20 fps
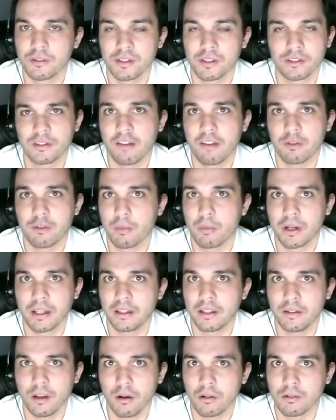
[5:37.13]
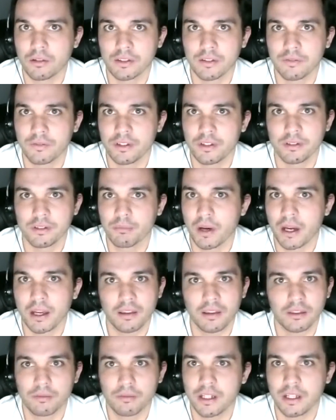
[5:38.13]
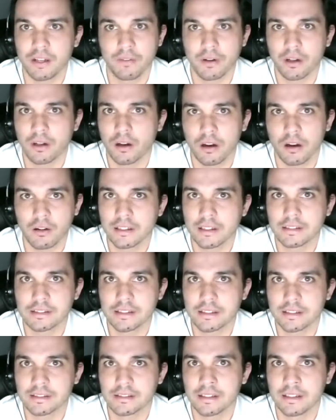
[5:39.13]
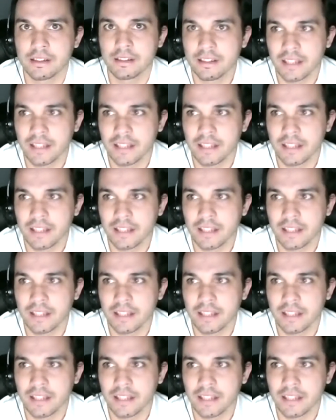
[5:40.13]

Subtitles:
which everybody knows if you just buy 3 different currencies,